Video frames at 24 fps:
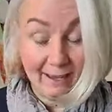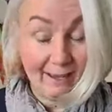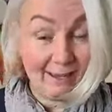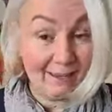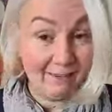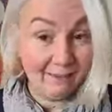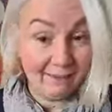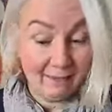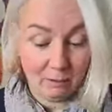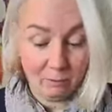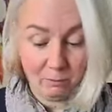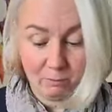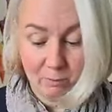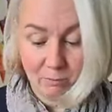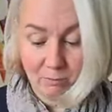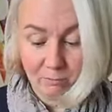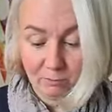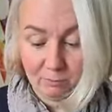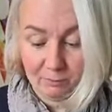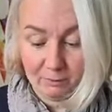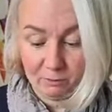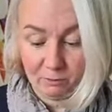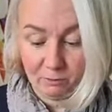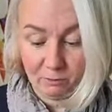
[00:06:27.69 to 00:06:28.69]
and that will
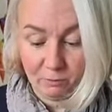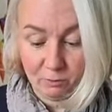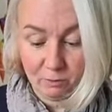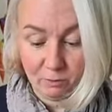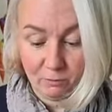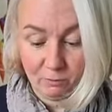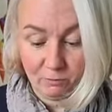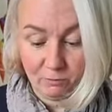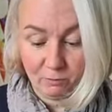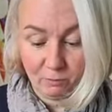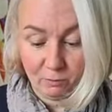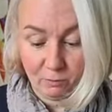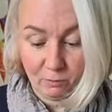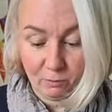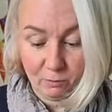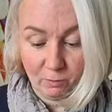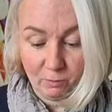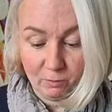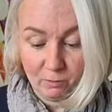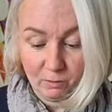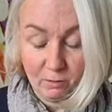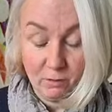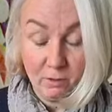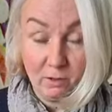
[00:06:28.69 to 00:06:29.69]
probably do you
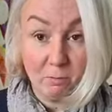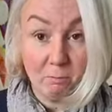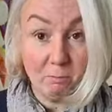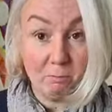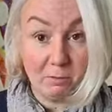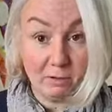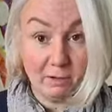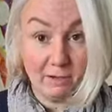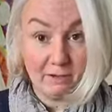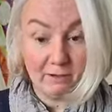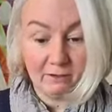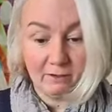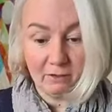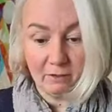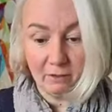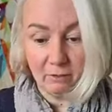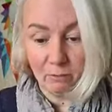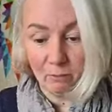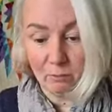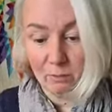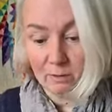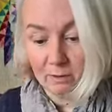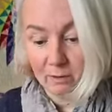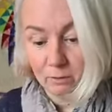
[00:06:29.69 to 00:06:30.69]
for binding
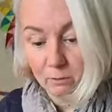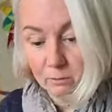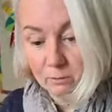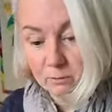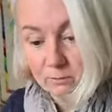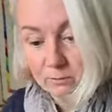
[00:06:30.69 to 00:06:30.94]
as well.